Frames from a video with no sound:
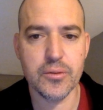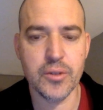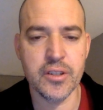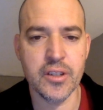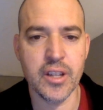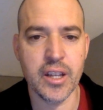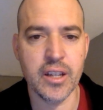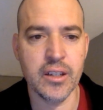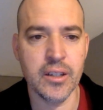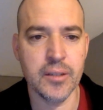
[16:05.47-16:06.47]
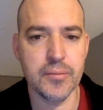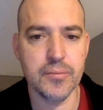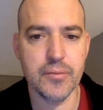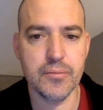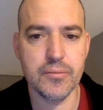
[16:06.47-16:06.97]
under like a
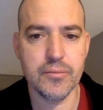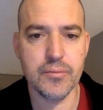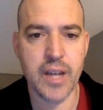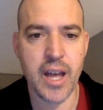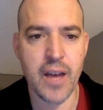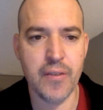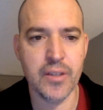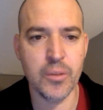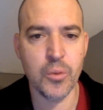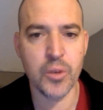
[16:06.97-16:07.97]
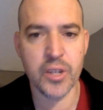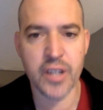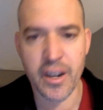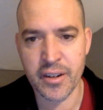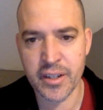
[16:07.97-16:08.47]
heavily wooded
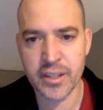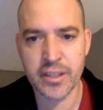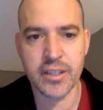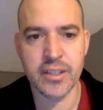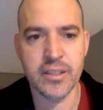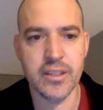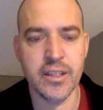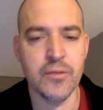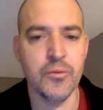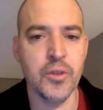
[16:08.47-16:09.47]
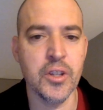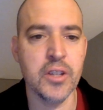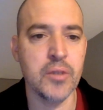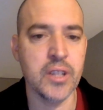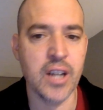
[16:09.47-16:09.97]
area in really,
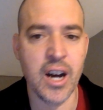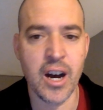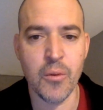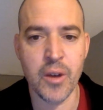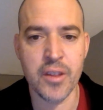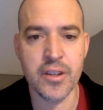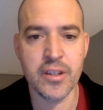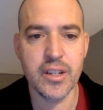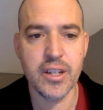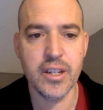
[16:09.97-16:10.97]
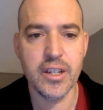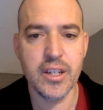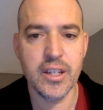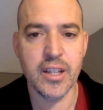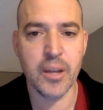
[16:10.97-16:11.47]
really hot weather,
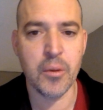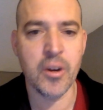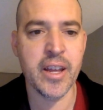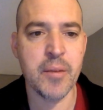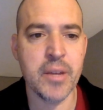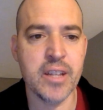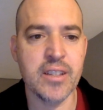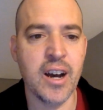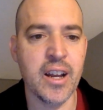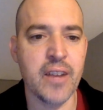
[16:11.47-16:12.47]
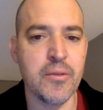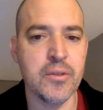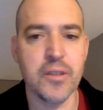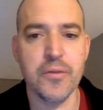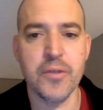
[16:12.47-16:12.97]
like where I am, it gets hot. Everyone's
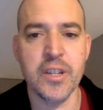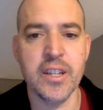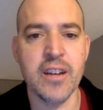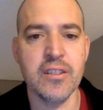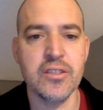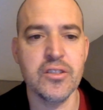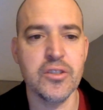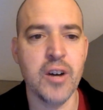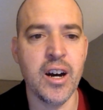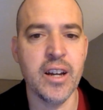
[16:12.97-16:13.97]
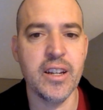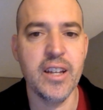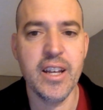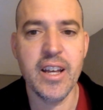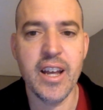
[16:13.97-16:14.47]
like freaking out because it's so hot.
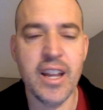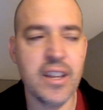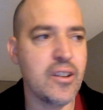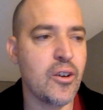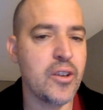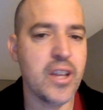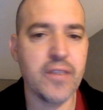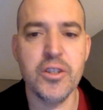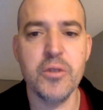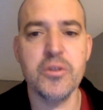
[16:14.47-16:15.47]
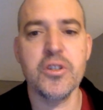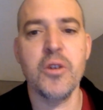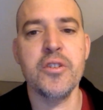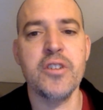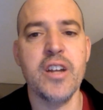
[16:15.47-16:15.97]
And all you have to do is go
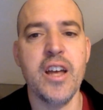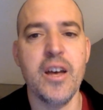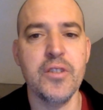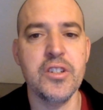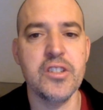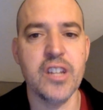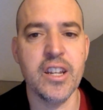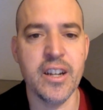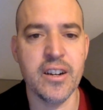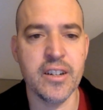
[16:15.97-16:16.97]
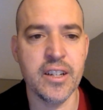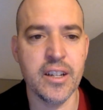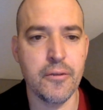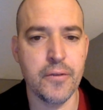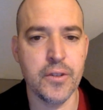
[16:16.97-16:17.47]
under a heavily shaded area and
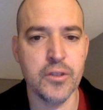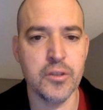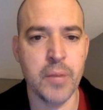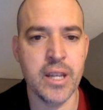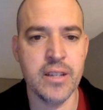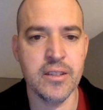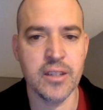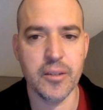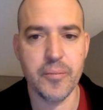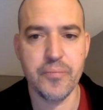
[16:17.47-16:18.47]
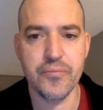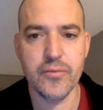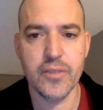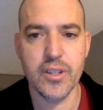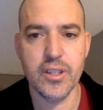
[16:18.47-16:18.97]
it feels amazing.
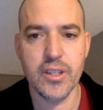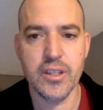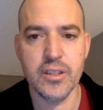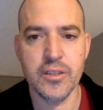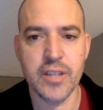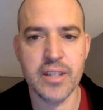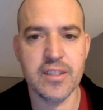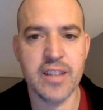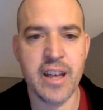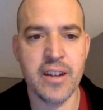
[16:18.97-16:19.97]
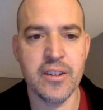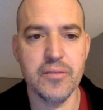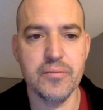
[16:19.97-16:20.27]
That's Saturn.